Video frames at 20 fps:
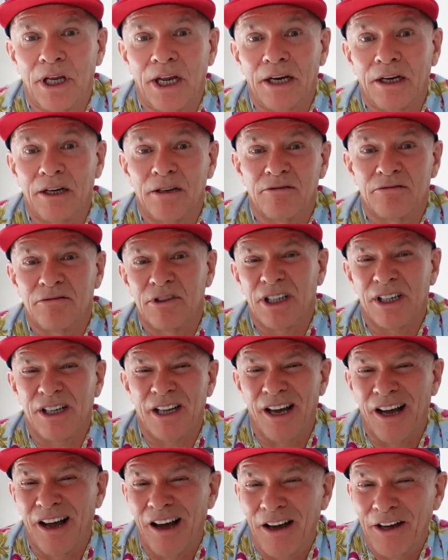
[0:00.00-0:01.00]
and it
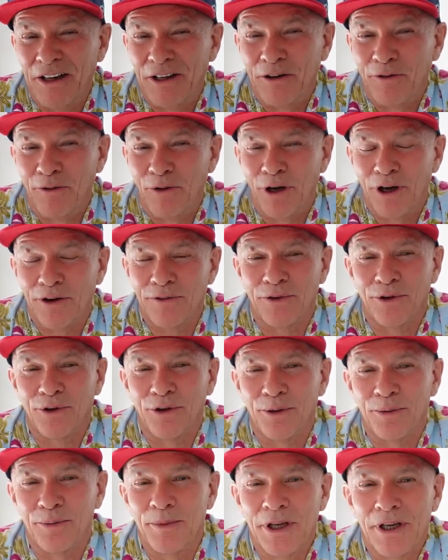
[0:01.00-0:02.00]
kind of worked for
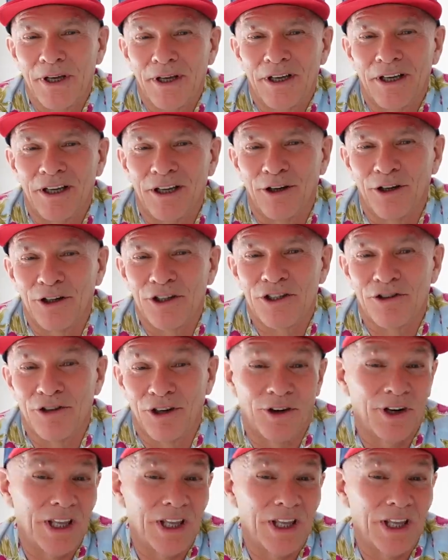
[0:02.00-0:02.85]
them in Austria.